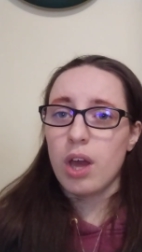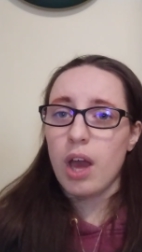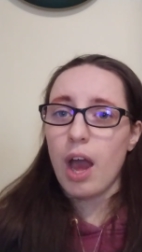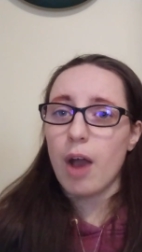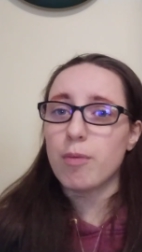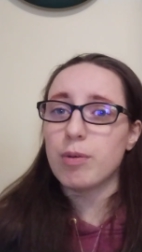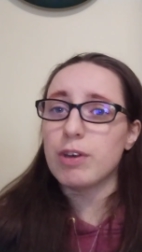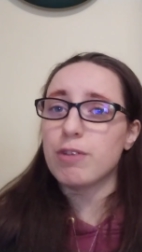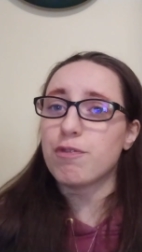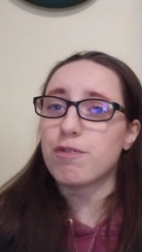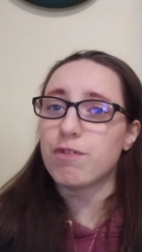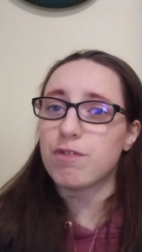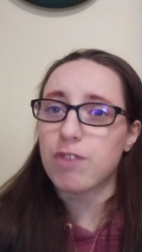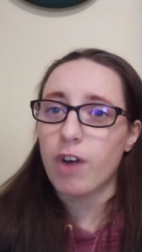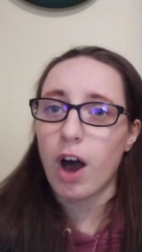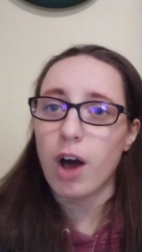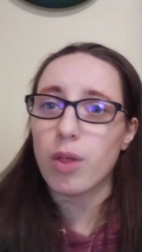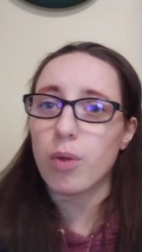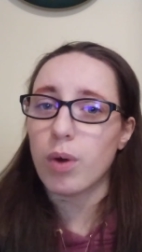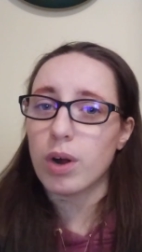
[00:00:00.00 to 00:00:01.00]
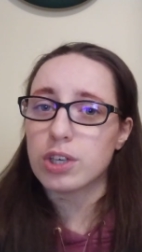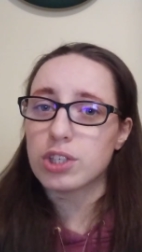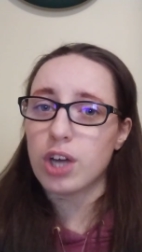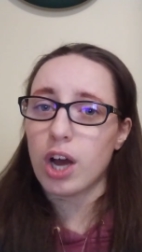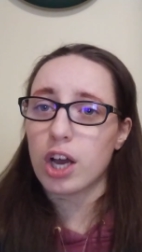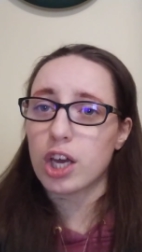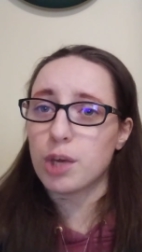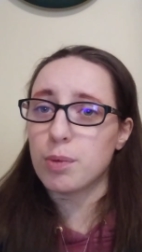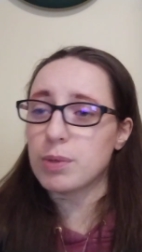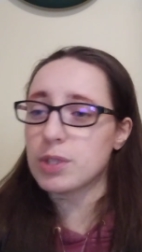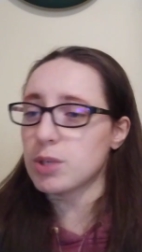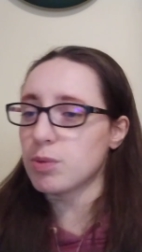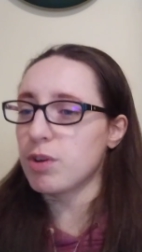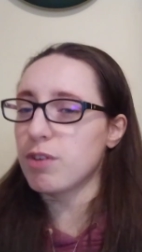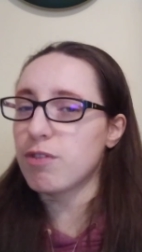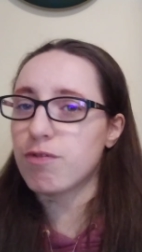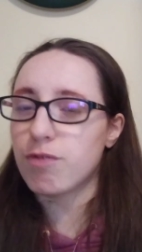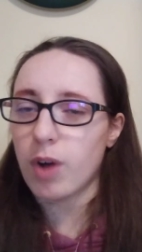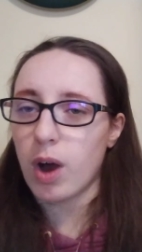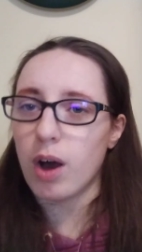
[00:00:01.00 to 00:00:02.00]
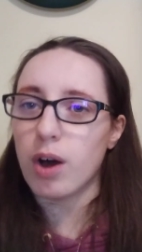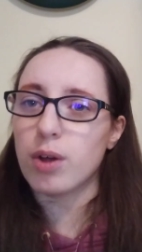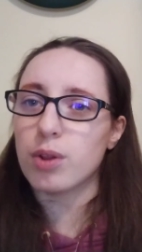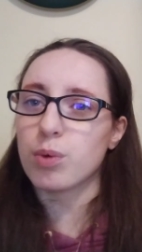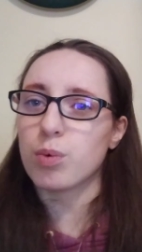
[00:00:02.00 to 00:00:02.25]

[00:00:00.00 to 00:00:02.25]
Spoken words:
and we follow our documents and we follow